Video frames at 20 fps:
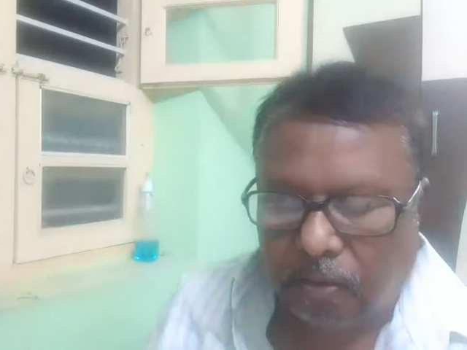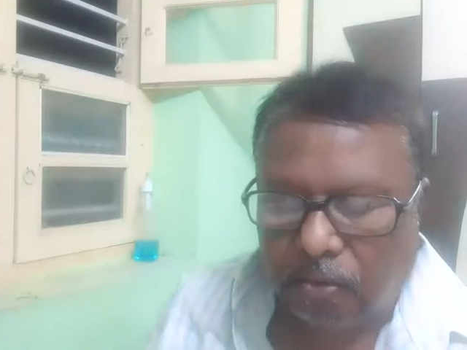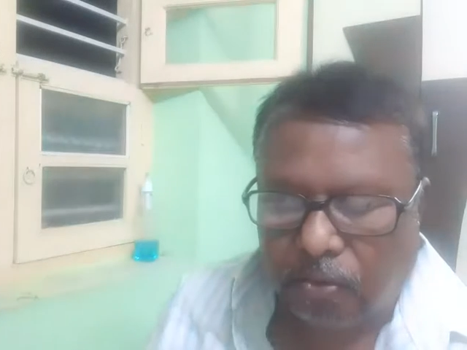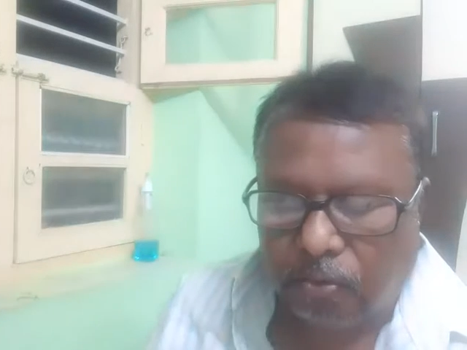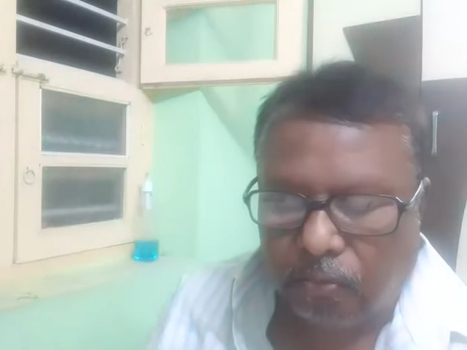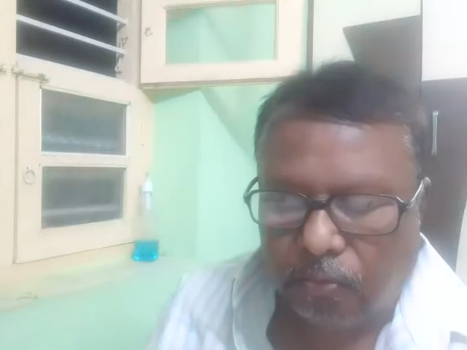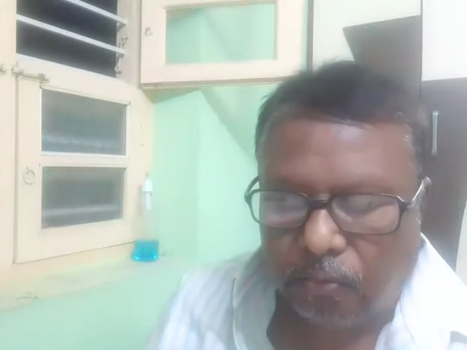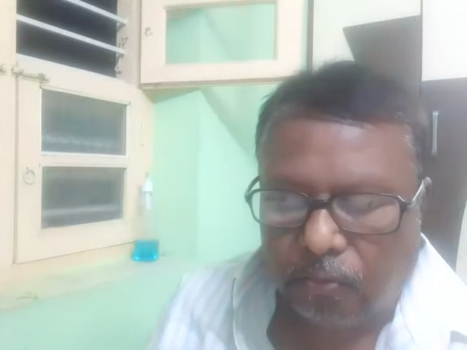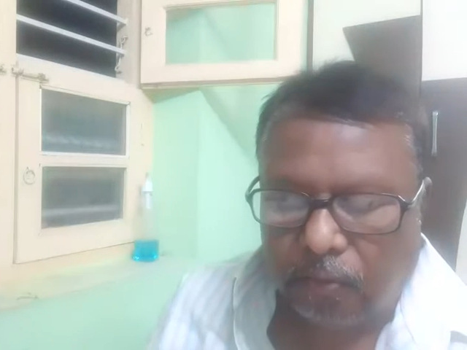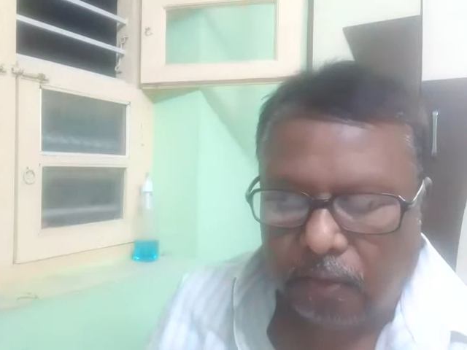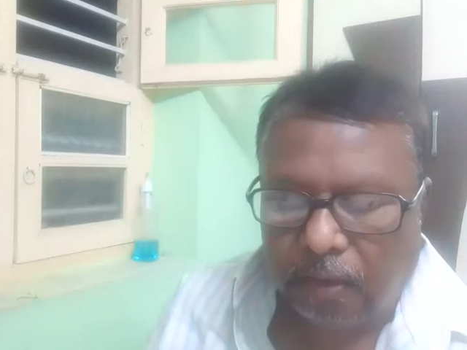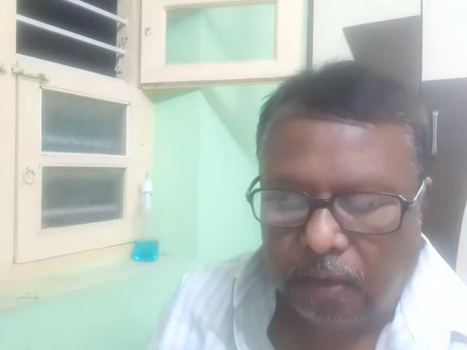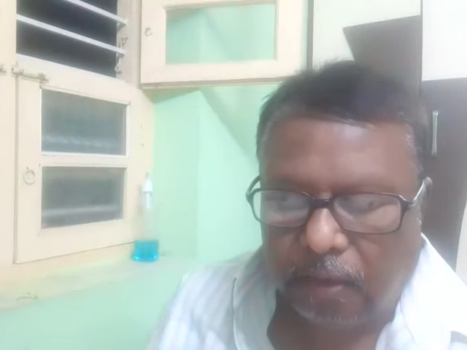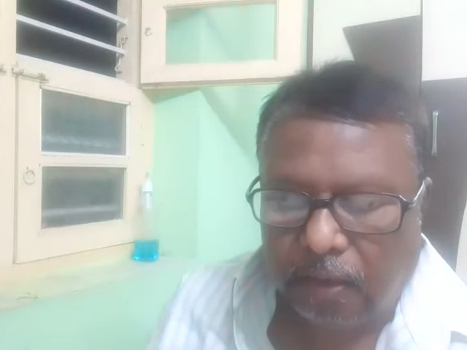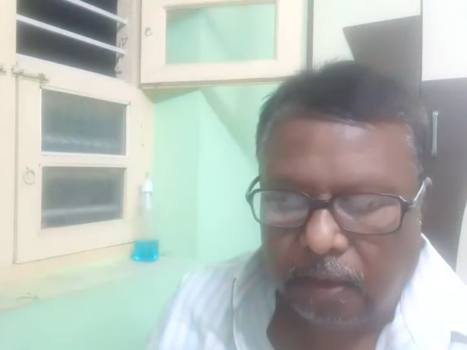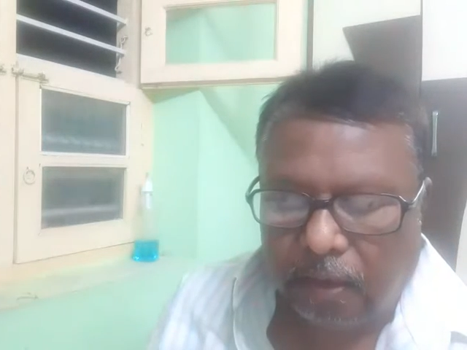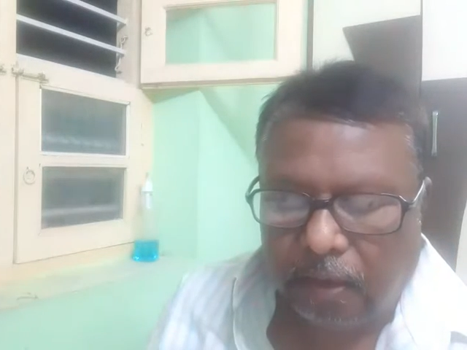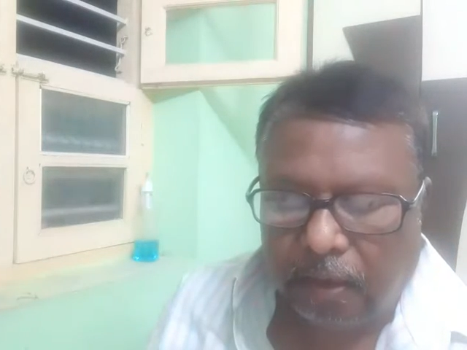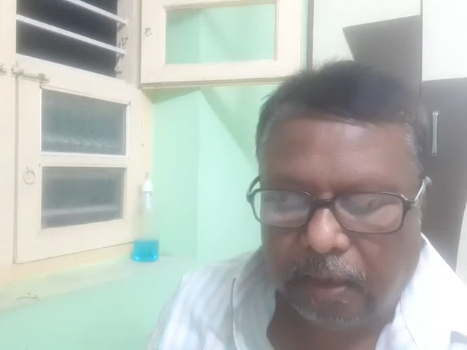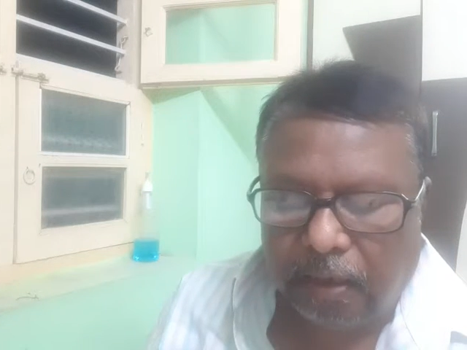2
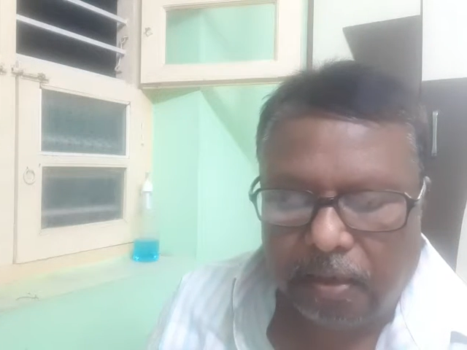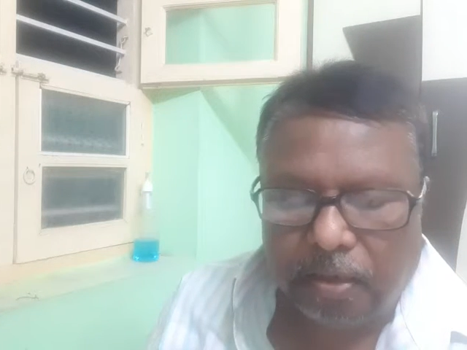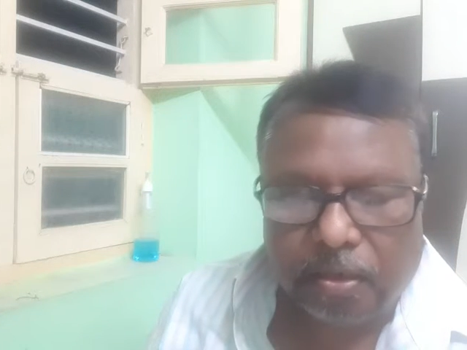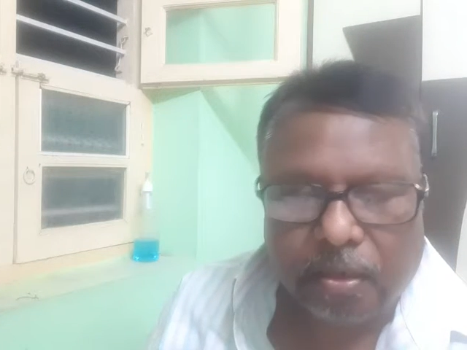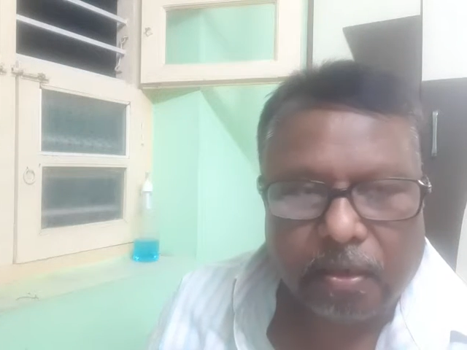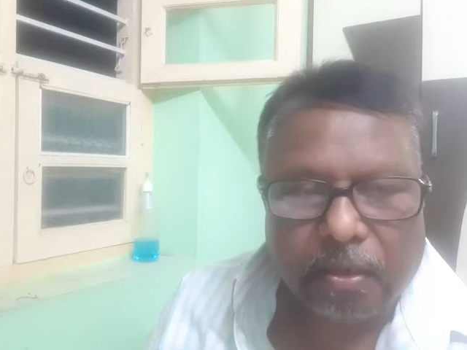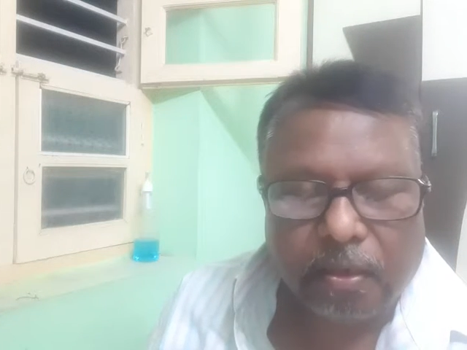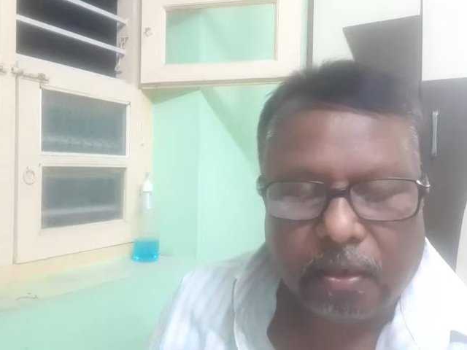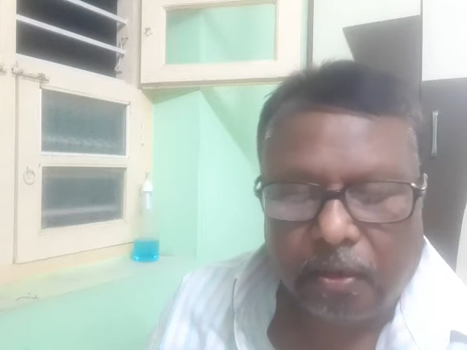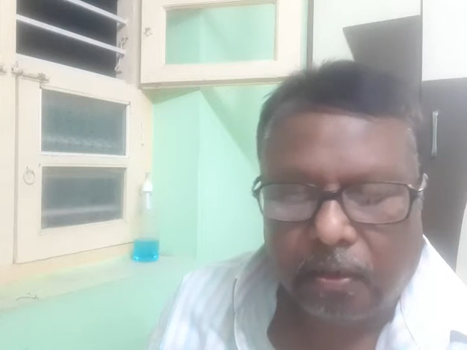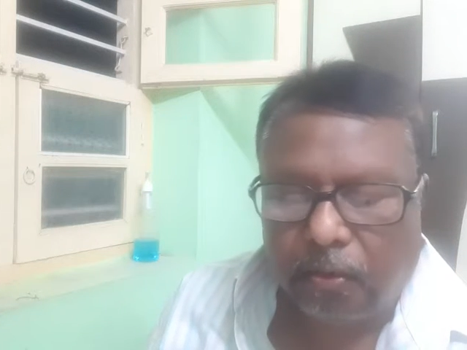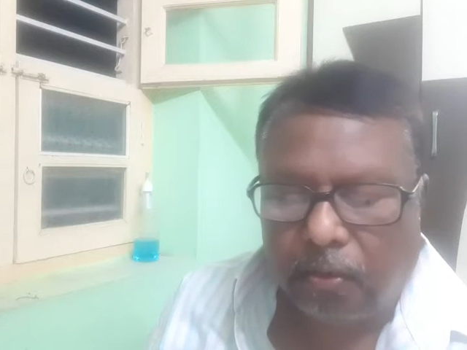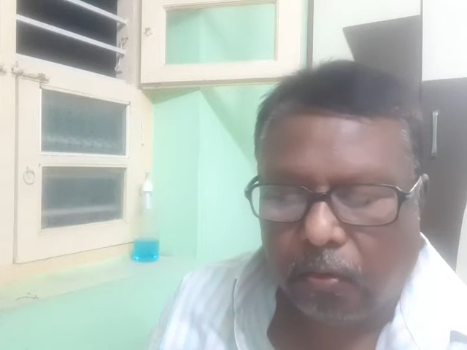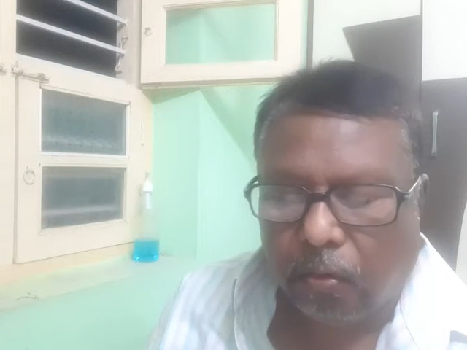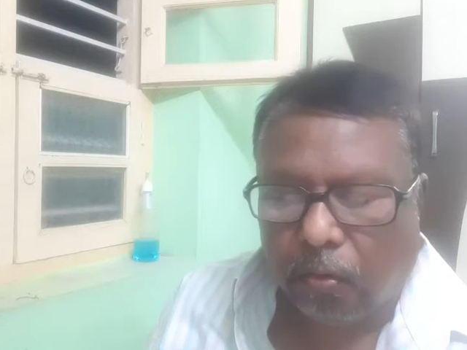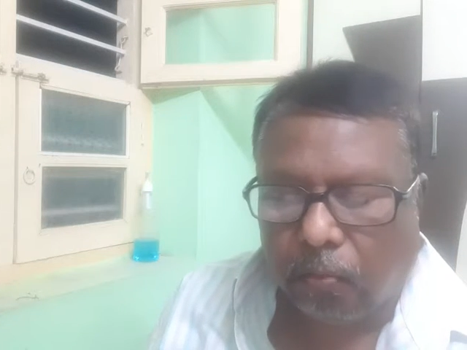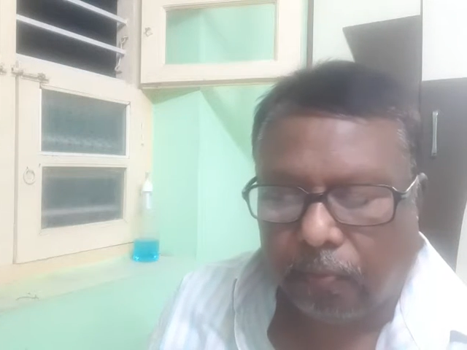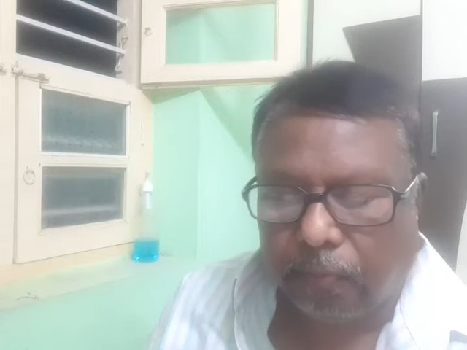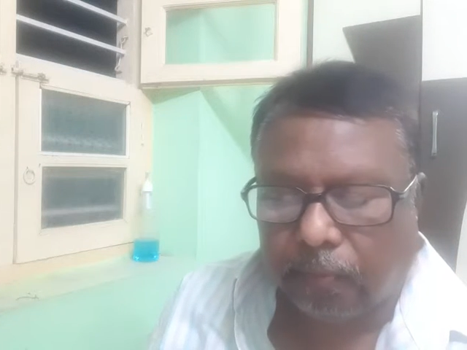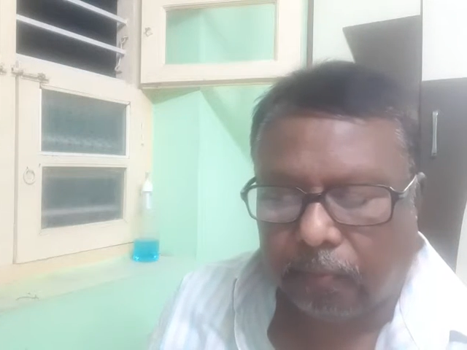in each
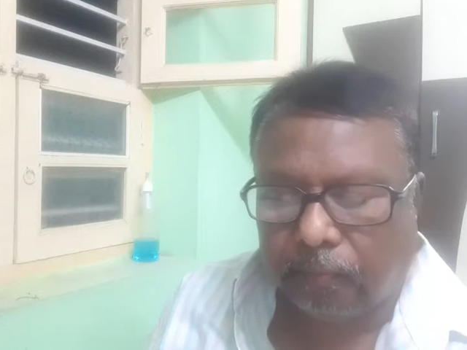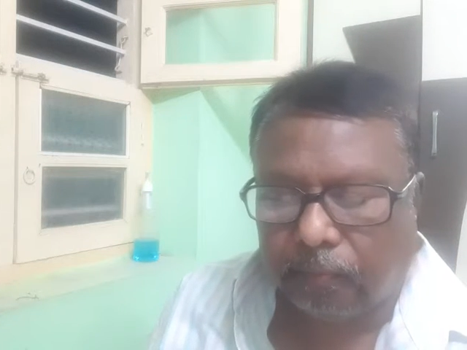lobe.